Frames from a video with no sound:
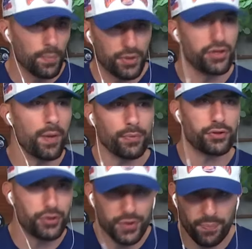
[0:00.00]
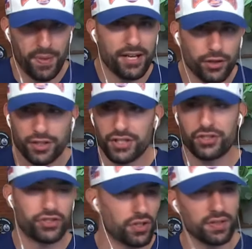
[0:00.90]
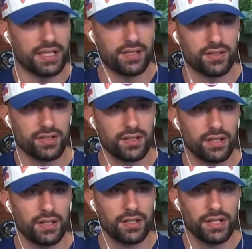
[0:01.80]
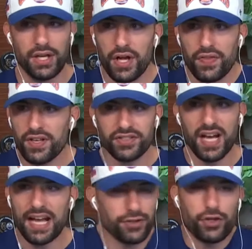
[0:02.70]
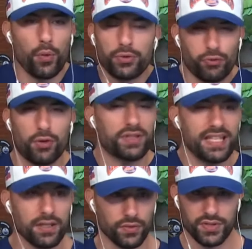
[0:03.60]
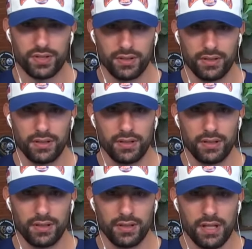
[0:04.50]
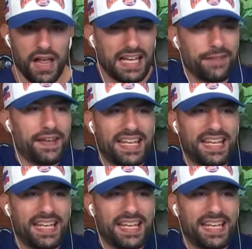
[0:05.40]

But number two, the bigger concern is this guy doesn't know what's wrong with the Eagles. Like if